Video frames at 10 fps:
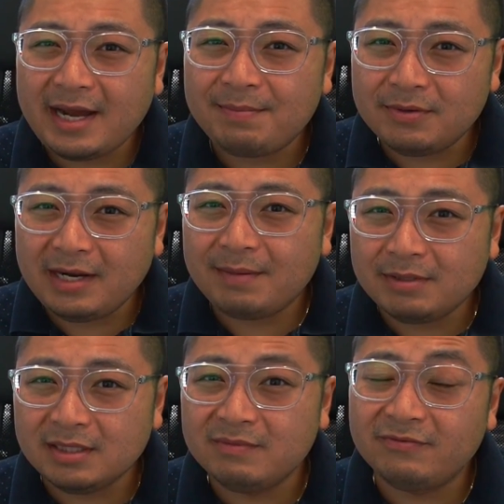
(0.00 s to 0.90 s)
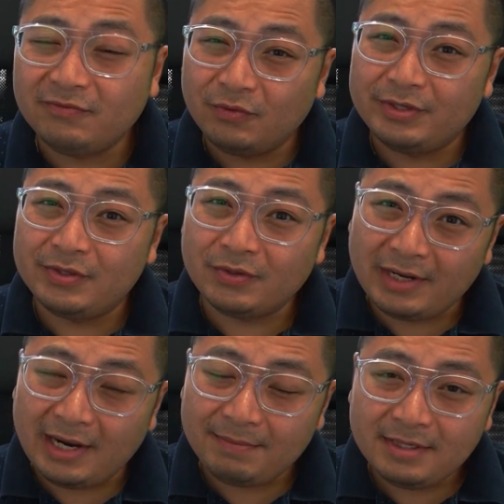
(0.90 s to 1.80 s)
Apple app clip for your
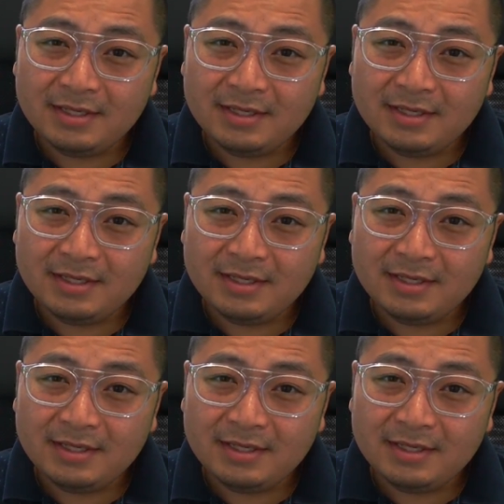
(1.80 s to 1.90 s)
app.